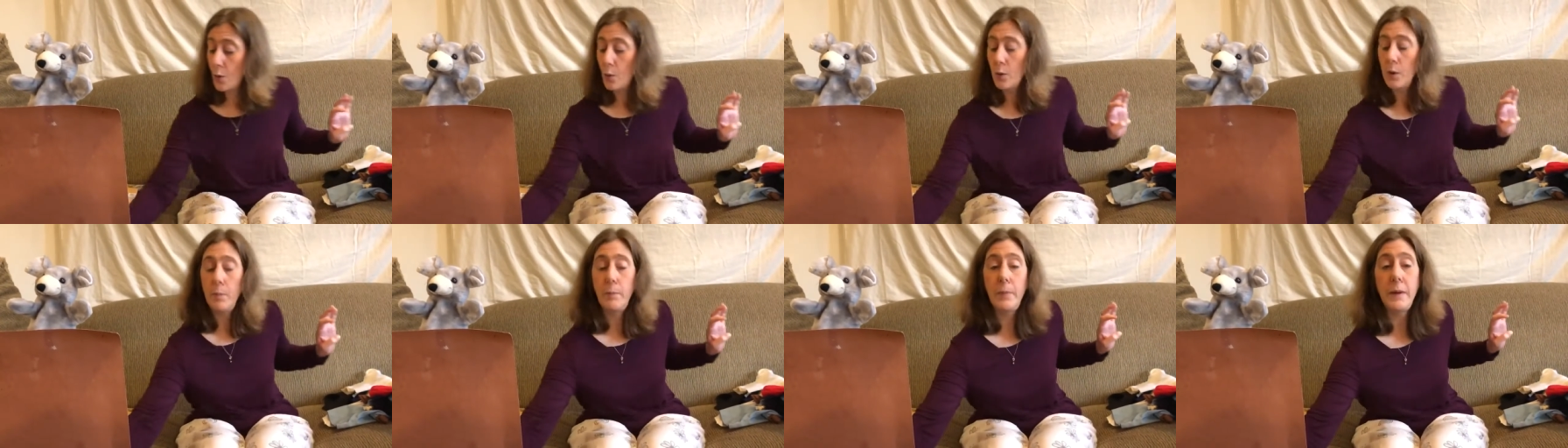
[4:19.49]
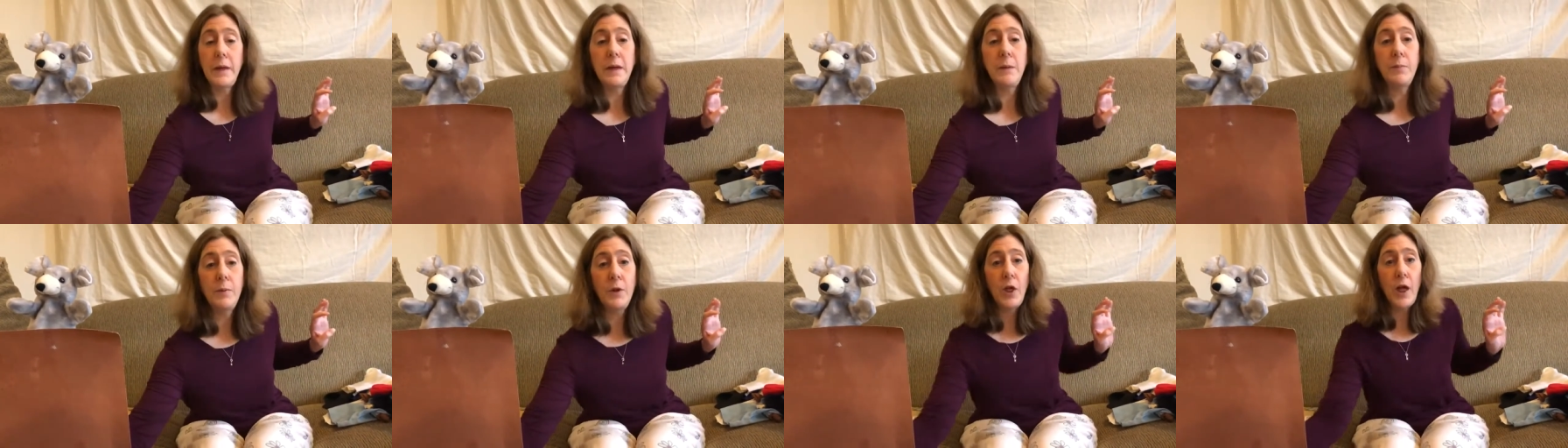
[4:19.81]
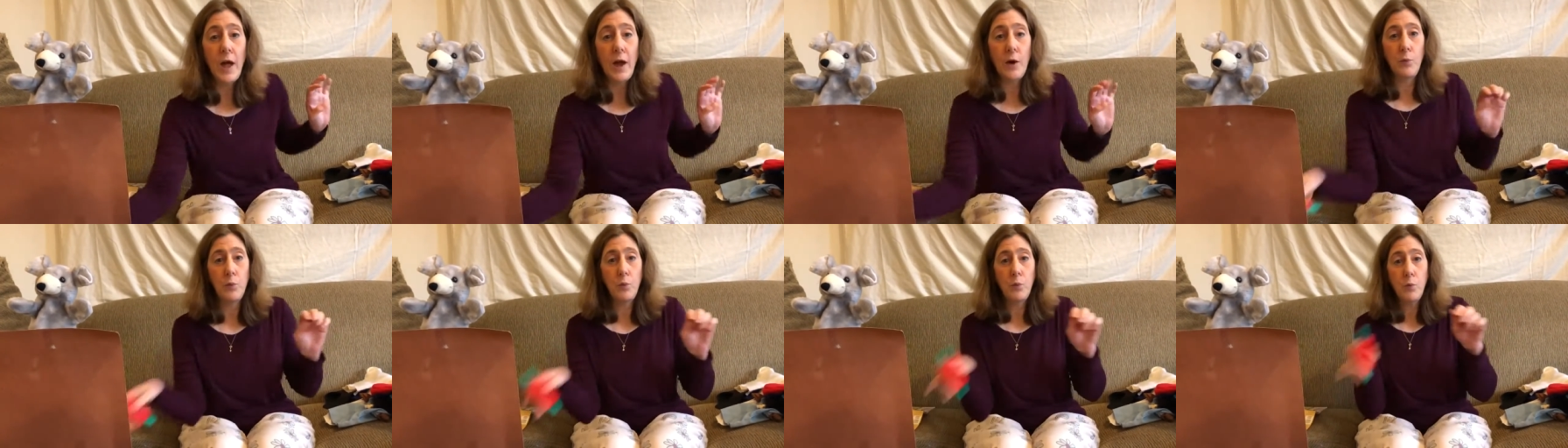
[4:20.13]
where people
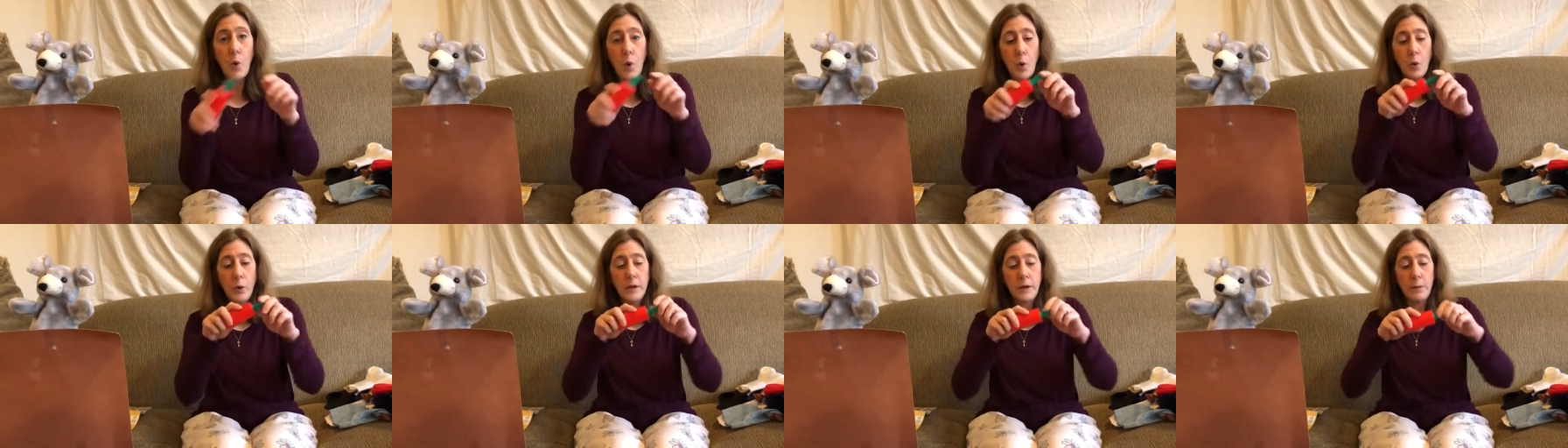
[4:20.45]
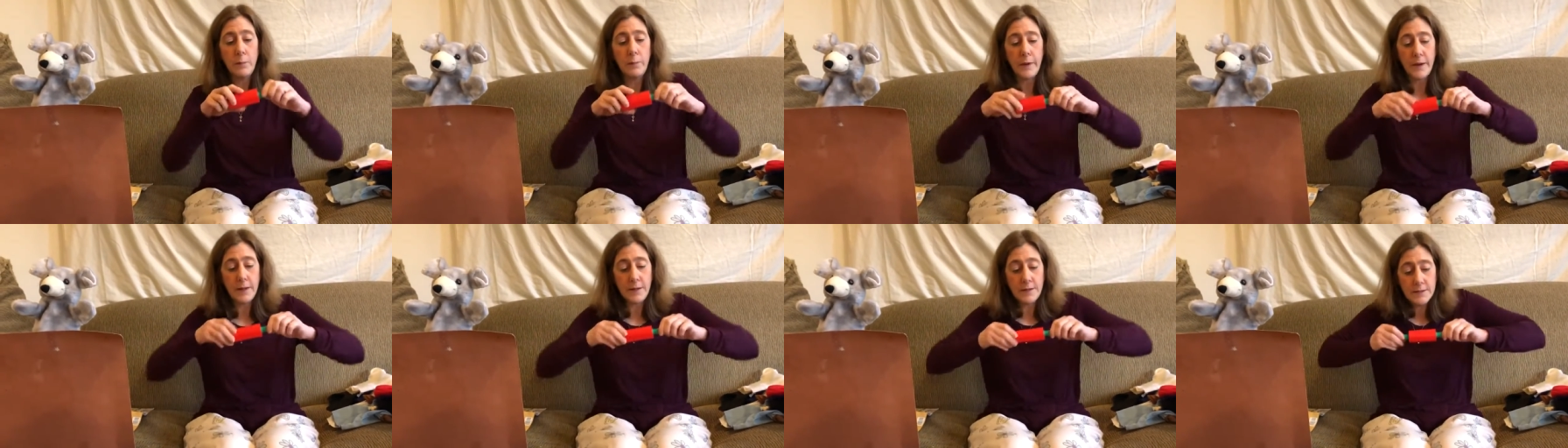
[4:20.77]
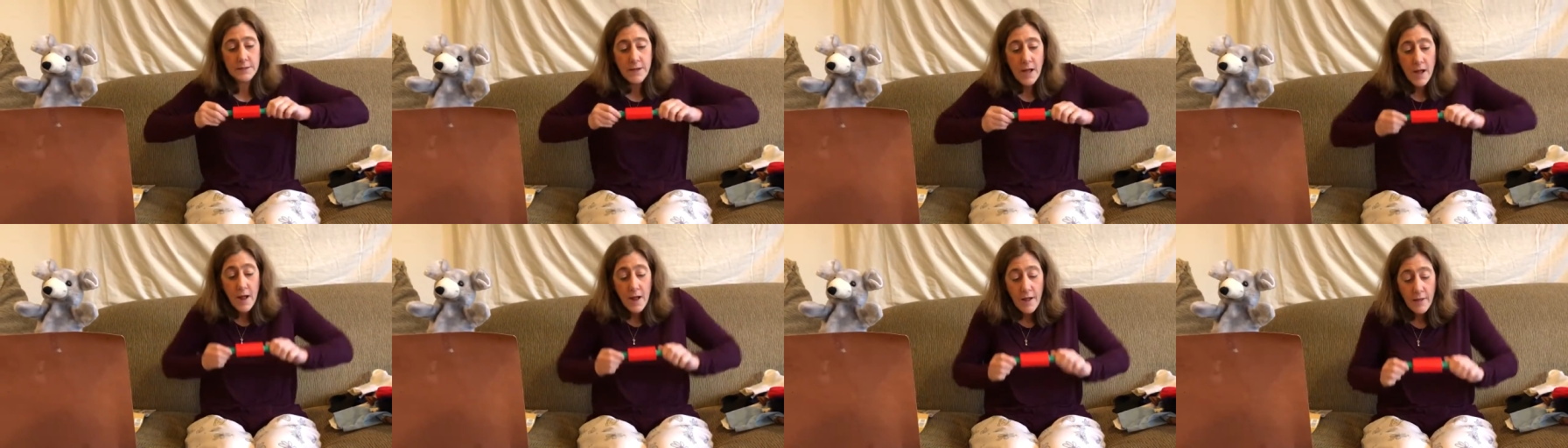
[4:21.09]
had rolling
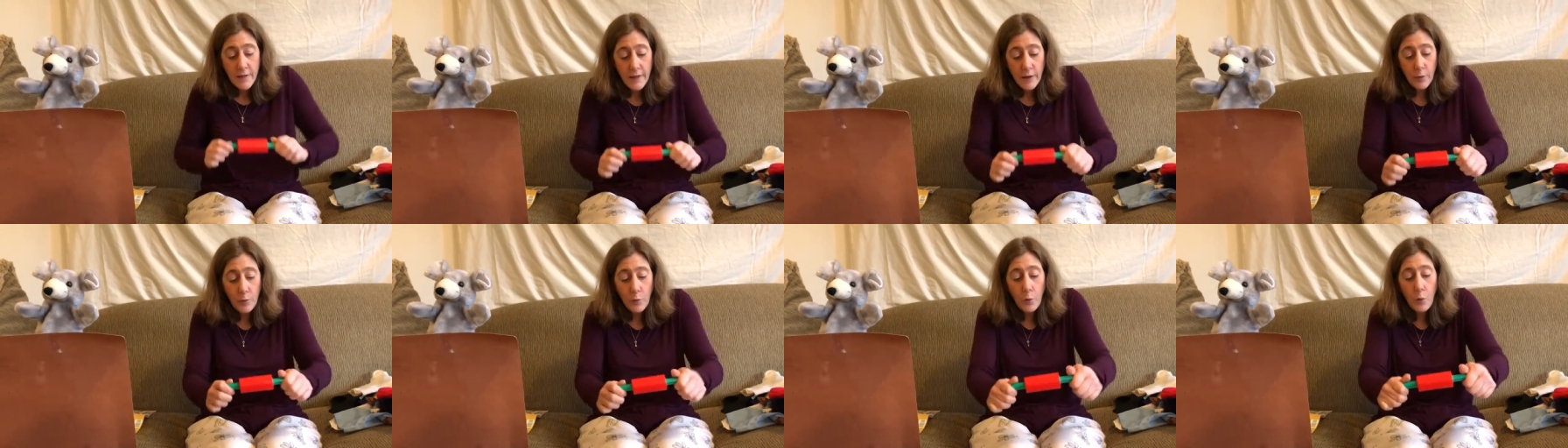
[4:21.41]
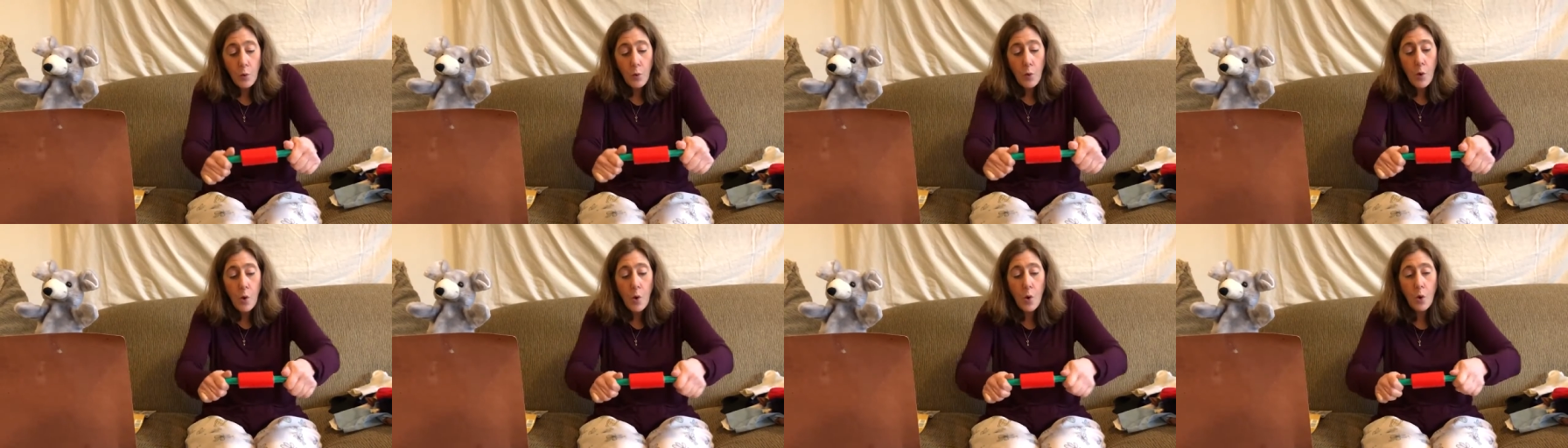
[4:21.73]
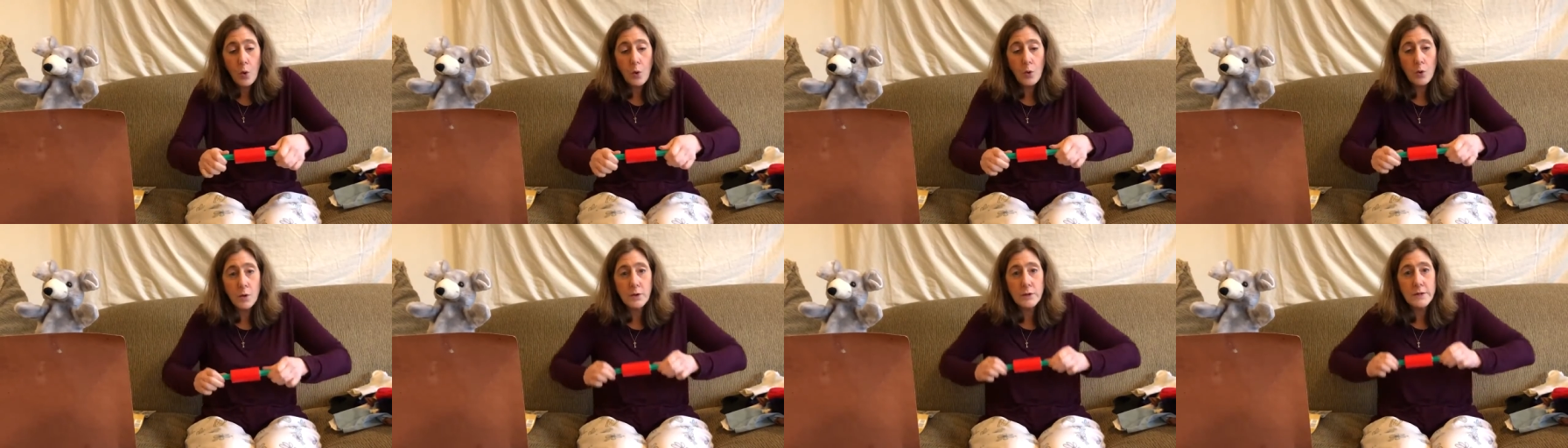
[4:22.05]
pins and they
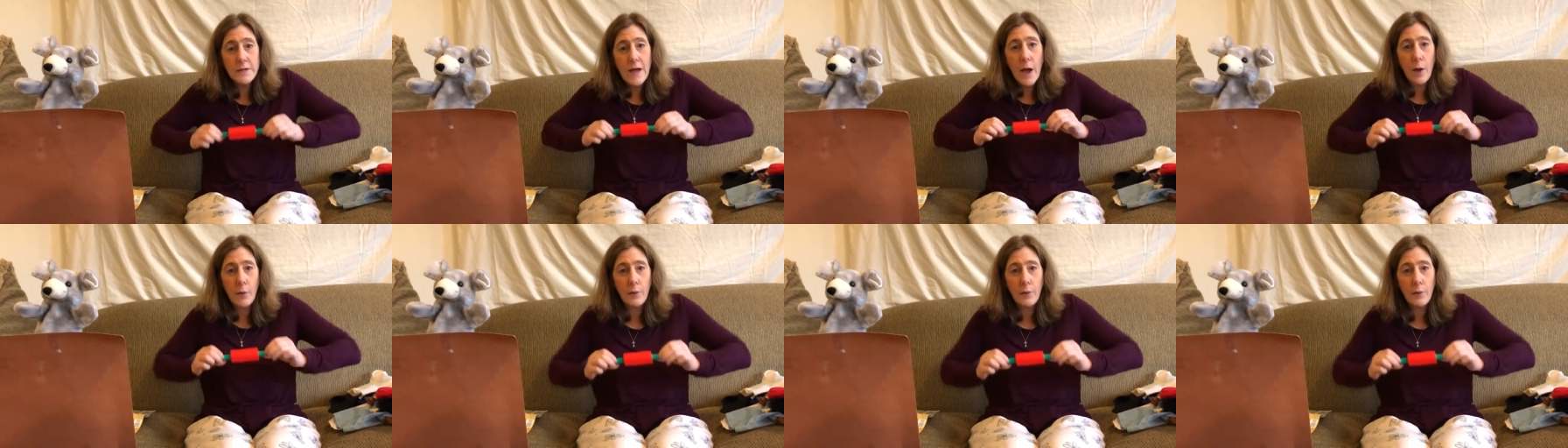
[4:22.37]
rolled